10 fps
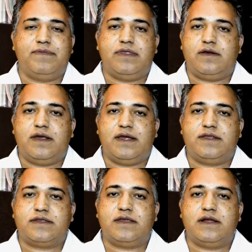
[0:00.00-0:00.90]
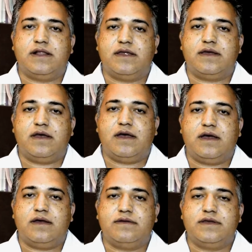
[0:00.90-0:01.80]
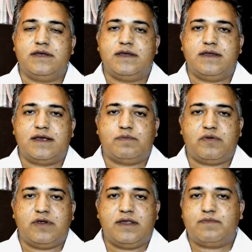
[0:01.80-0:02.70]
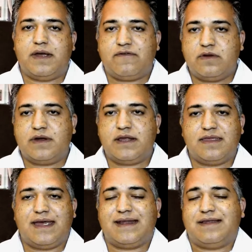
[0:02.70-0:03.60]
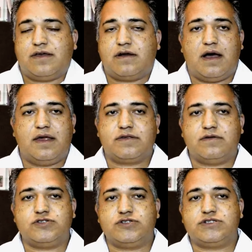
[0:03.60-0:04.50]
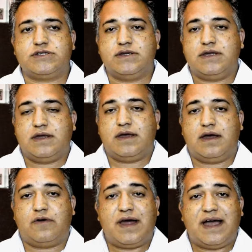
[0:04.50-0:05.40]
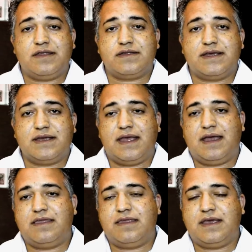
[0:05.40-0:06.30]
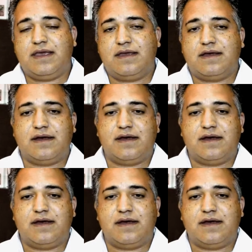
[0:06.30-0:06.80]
It's still experienced by everybody that the costs are just rising, and the